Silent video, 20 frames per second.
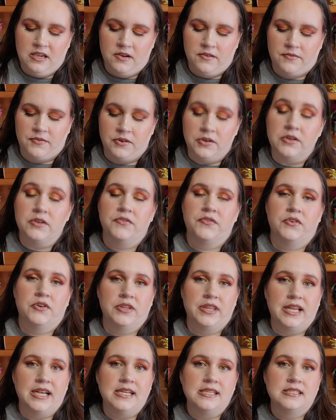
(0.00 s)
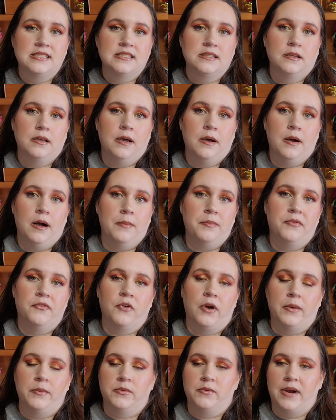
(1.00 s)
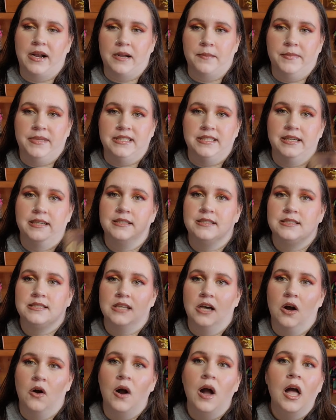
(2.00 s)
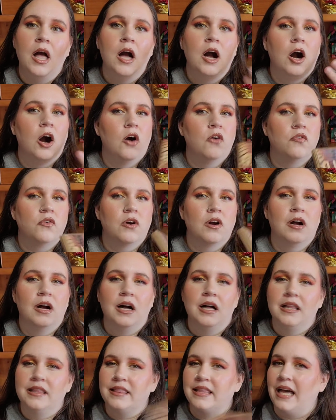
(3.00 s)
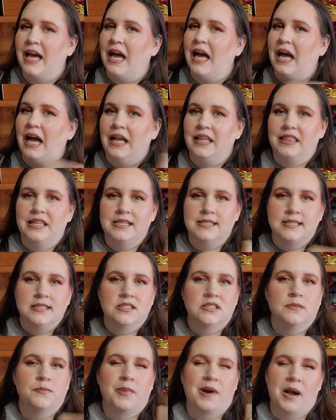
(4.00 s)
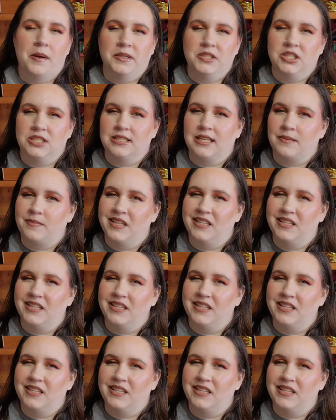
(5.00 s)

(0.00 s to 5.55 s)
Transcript: for this before I would recommend it. So overall, this is probably just